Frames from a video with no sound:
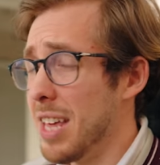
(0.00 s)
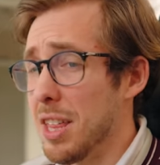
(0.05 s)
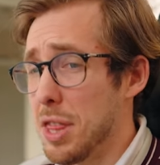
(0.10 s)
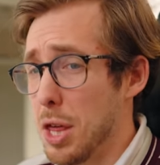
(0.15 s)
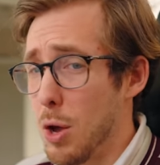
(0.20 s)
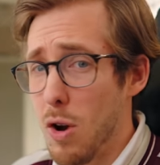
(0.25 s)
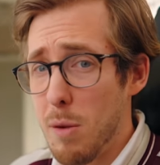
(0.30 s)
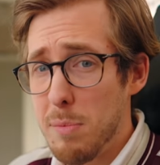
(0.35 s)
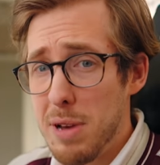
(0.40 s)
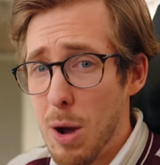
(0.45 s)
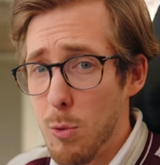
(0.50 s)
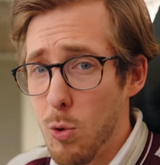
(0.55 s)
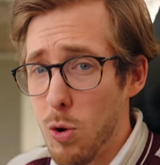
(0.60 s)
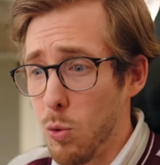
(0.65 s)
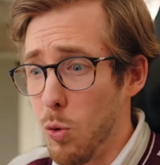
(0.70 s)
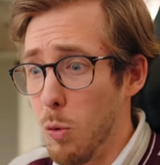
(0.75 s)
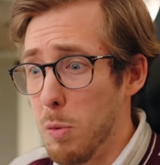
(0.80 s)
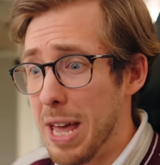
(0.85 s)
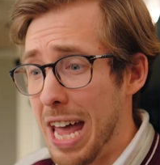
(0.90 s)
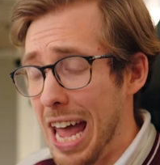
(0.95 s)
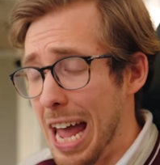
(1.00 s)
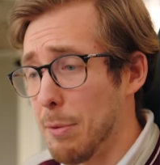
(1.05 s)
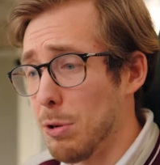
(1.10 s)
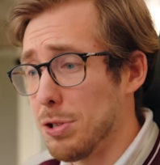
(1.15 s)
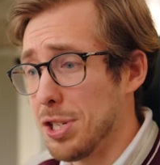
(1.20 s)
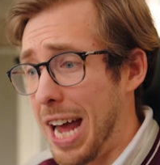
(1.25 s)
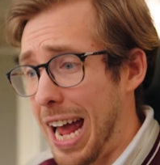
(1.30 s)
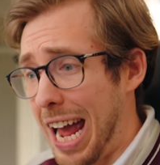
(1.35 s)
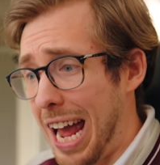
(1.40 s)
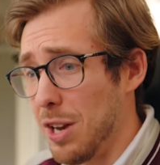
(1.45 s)
the Ethereum network will be able
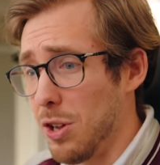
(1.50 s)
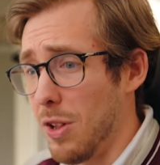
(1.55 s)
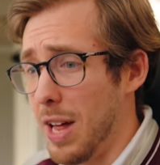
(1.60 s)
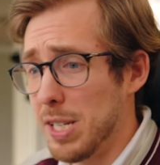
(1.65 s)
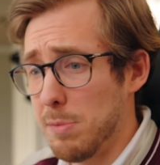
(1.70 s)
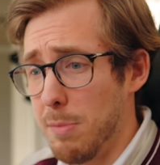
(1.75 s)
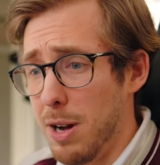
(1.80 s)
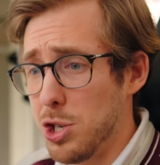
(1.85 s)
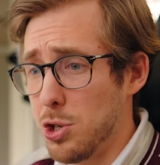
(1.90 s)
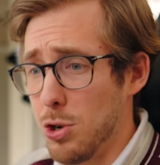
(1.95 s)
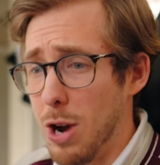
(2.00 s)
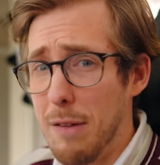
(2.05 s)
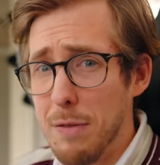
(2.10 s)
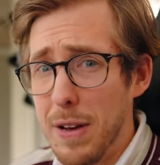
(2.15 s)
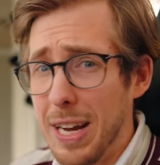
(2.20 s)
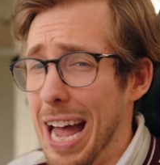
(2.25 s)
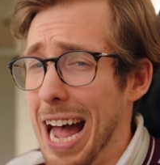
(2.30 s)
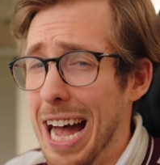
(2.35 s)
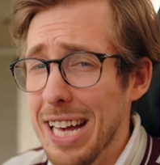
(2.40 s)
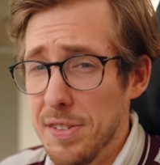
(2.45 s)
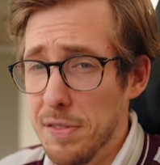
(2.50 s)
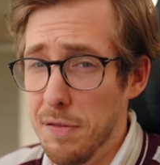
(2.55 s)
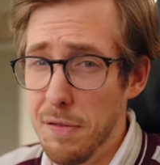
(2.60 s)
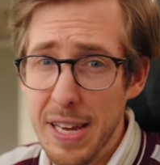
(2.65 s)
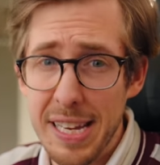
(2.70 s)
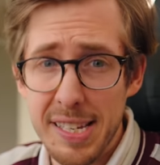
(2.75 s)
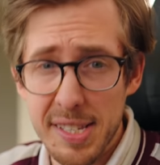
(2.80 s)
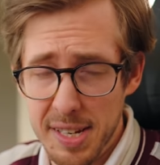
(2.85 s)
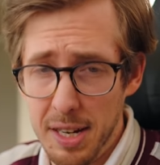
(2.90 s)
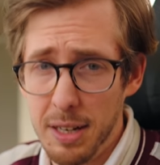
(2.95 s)
to handle as much traffic as
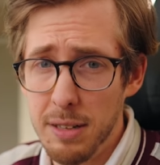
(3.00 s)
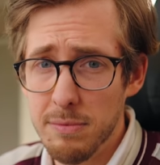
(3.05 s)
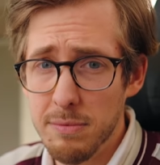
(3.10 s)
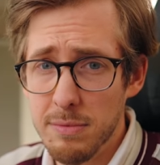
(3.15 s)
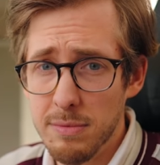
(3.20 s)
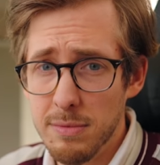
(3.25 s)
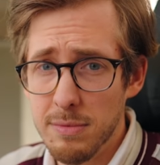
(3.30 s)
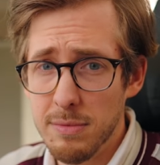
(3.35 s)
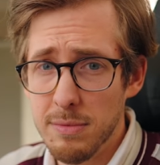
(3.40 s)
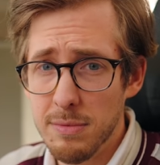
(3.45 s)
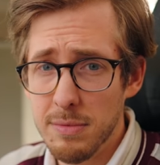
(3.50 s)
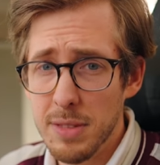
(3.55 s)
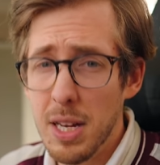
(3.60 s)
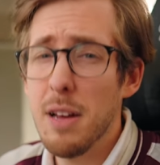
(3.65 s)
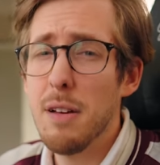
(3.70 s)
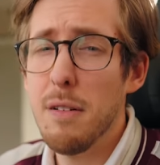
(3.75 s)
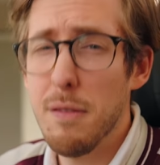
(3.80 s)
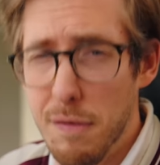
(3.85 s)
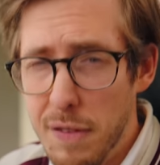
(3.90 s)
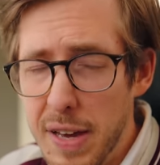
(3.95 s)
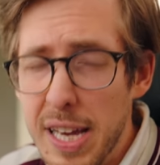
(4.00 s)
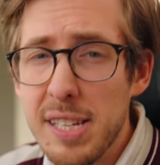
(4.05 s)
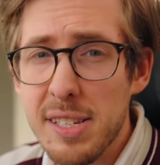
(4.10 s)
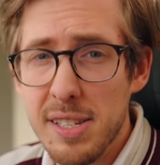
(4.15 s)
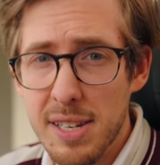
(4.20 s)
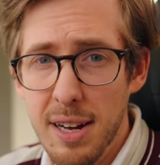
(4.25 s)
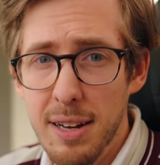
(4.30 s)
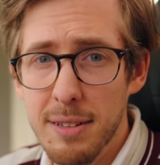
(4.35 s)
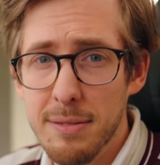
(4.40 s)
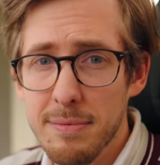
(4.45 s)
Visa.
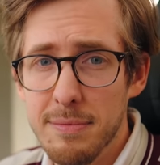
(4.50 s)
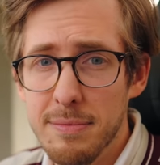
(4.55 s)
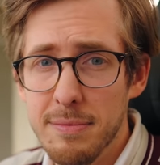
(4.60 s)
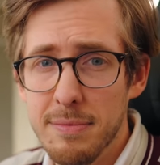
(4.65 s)
Visa. But if